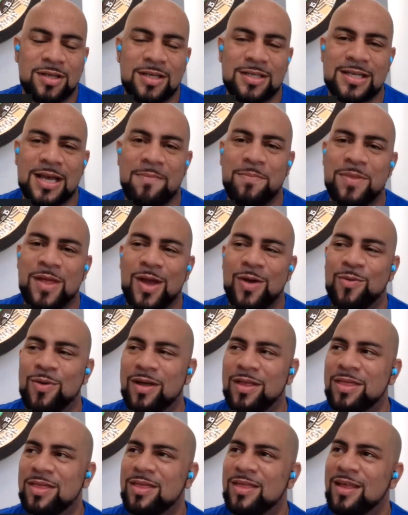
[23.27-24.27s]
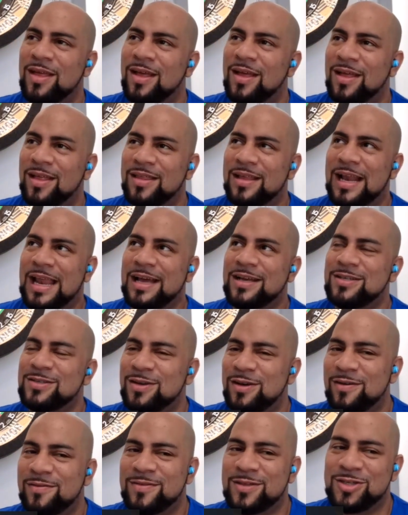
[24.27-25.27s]
he's up there with the
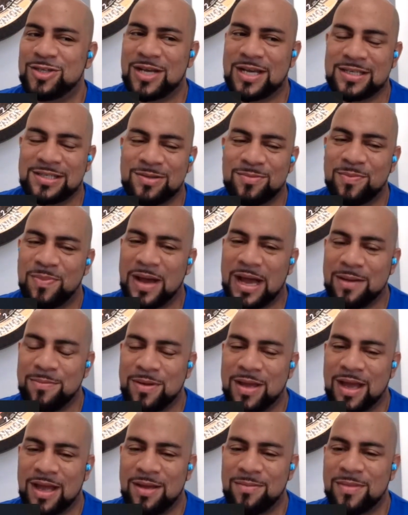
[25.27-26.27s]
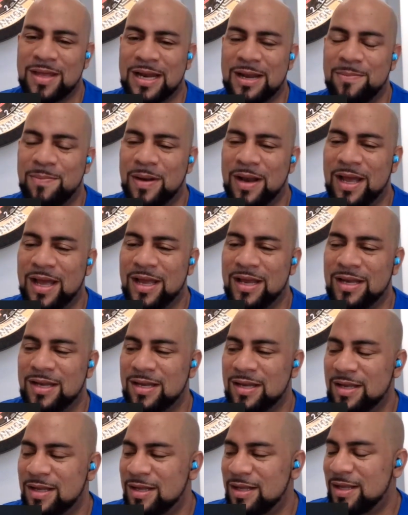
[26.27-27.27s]
likes of the Justin Pipe game that I played.
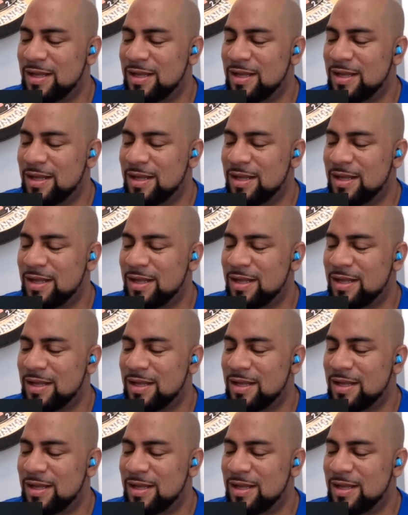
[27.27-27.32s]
